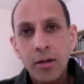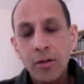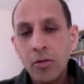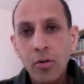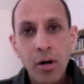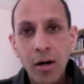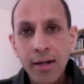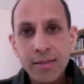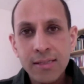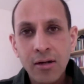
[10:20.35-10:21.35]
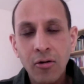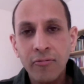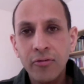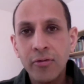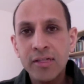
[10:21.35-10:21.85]
your higher
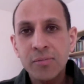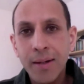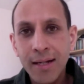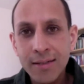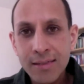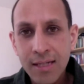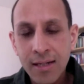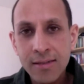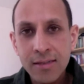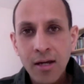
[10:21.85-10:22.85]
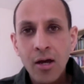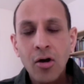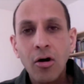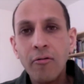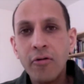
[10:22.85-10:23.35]
self, your expanded sense
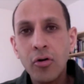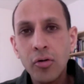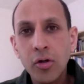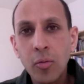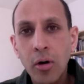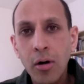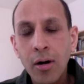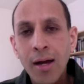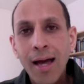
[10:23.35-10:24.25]
of who you are,